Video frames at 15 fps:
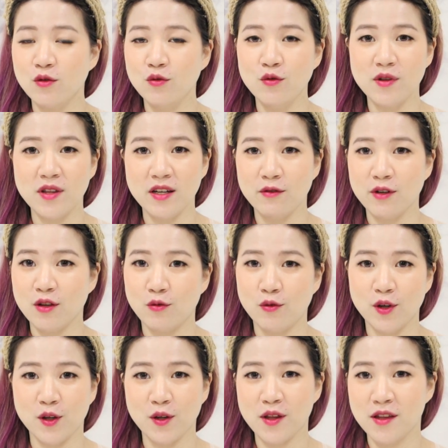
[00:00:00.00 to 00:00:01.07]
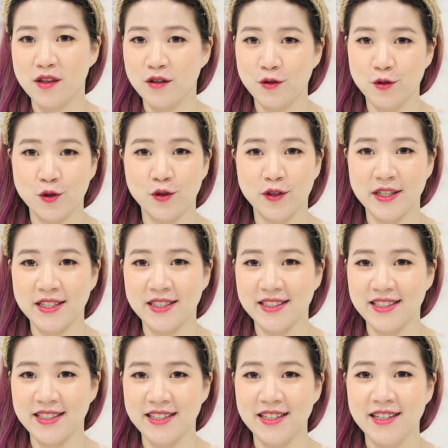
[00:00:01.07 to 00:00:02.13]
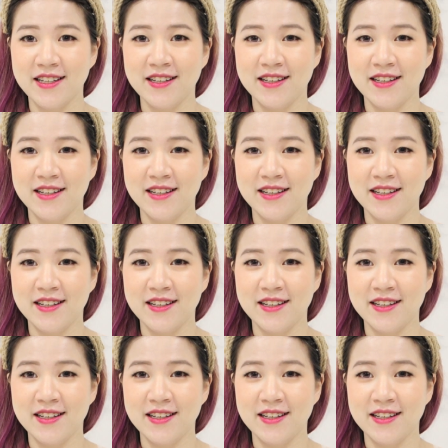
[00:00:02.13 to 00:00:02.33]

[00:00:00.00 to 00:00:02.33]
oozing with oil so quickly.